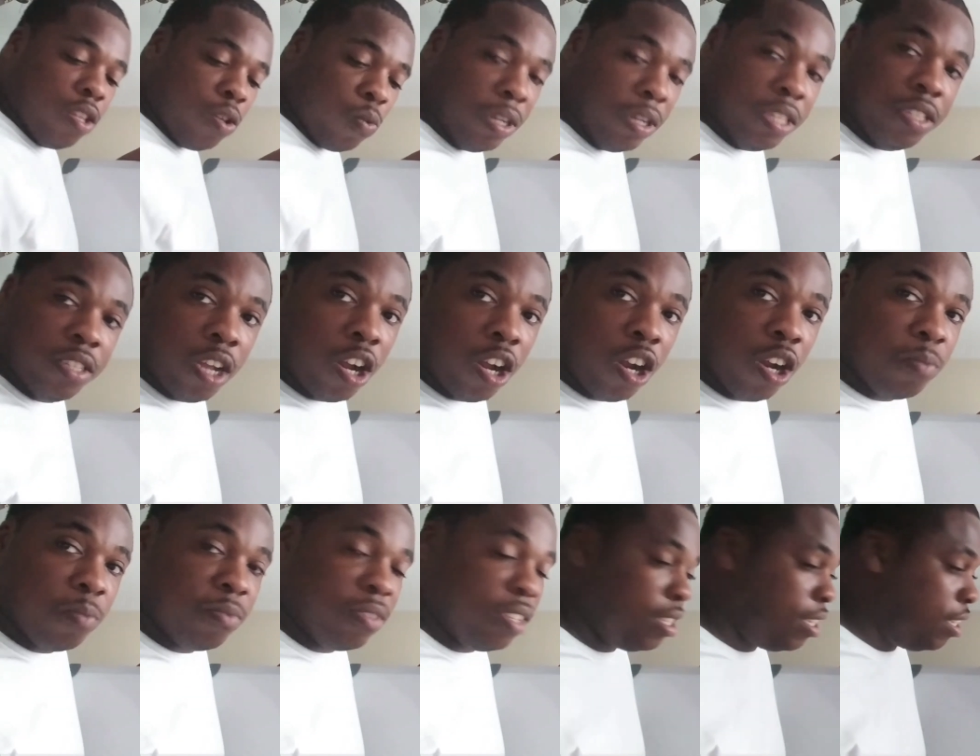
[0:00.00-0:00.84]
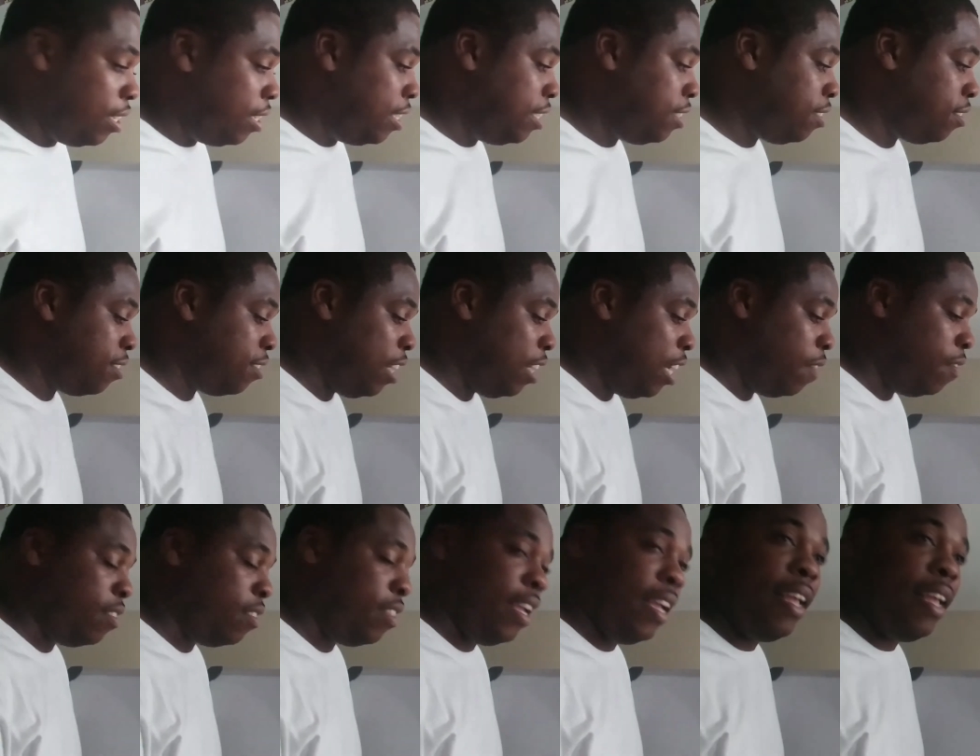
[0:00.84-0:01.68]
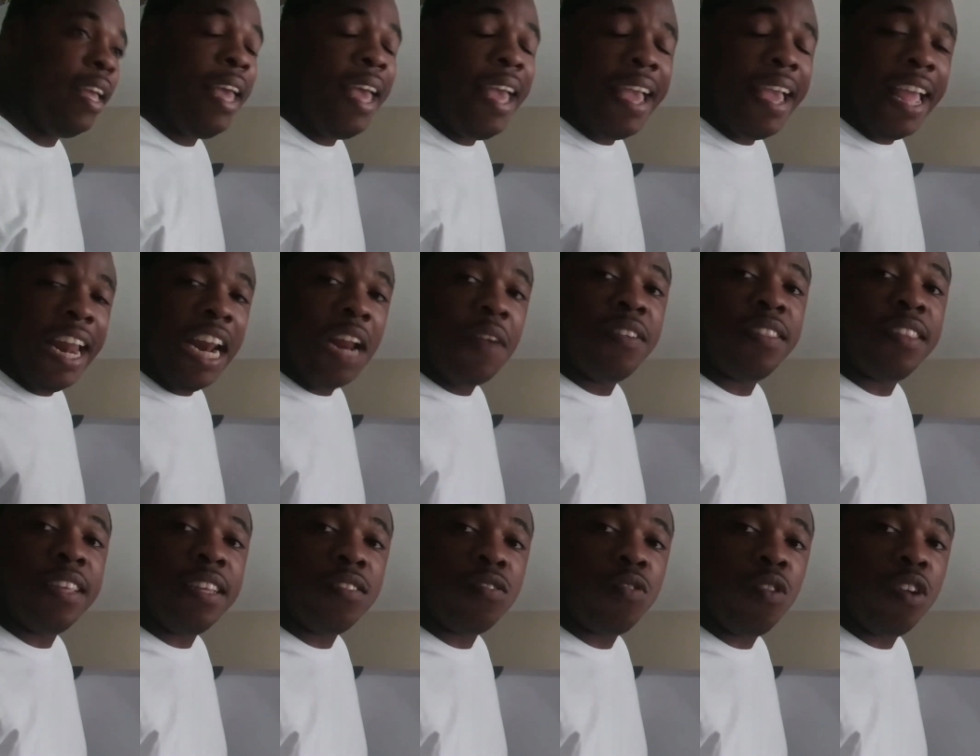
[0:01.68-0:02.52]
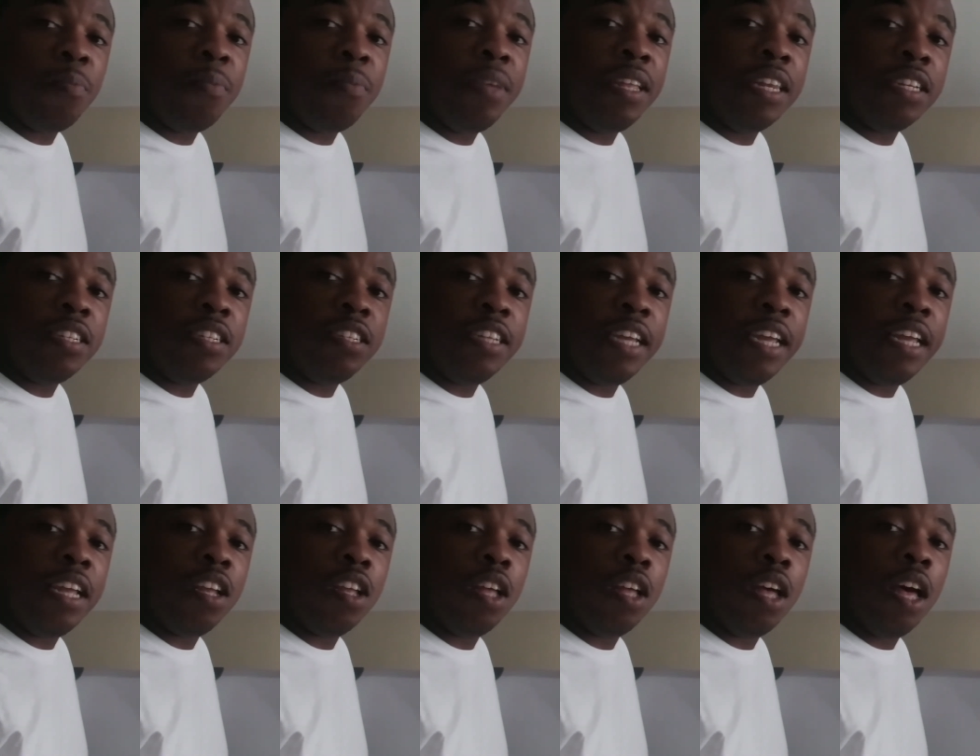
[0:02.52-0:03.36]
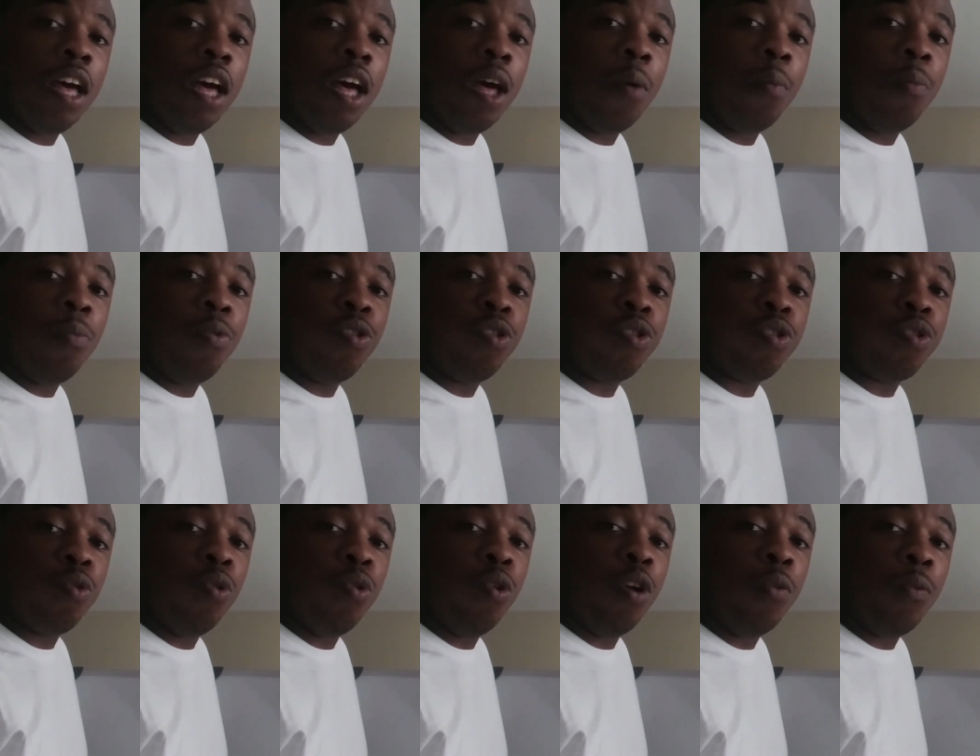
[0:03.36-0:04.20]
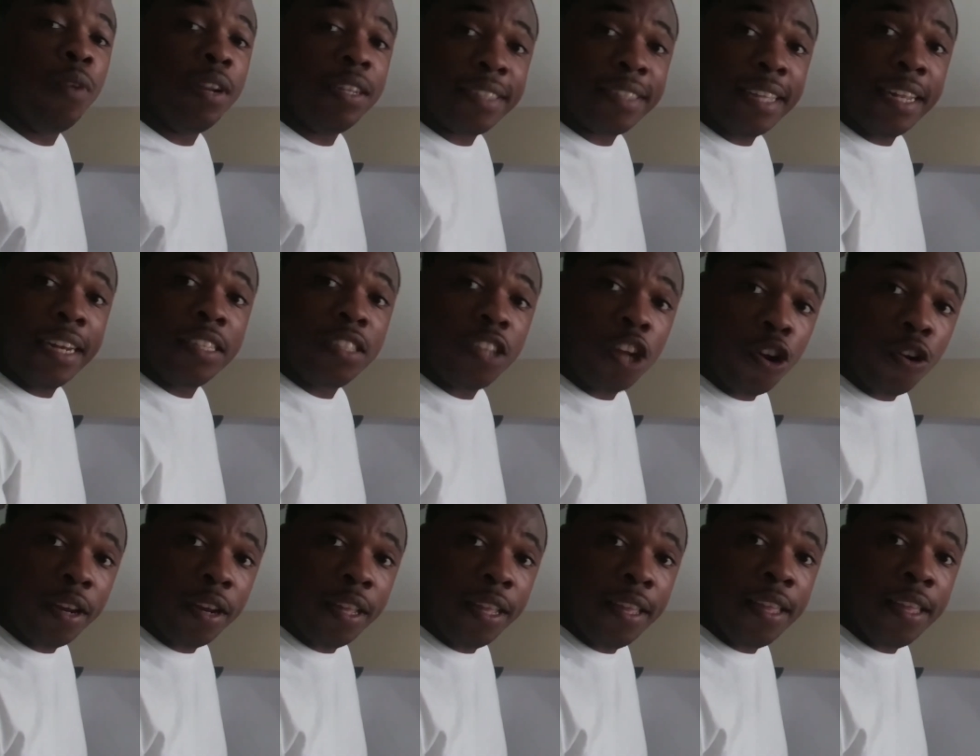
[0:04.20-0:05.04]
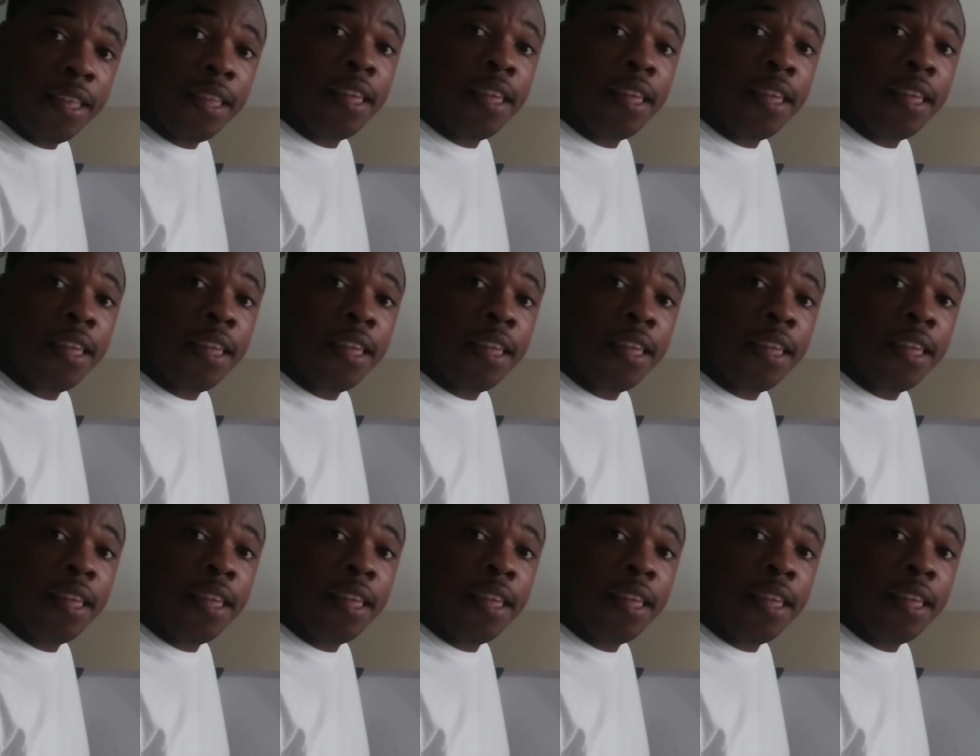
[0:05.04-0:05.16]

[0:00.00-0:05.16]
with terms and conditions and everything, and everything's going to be legit um, through a real estate attorney,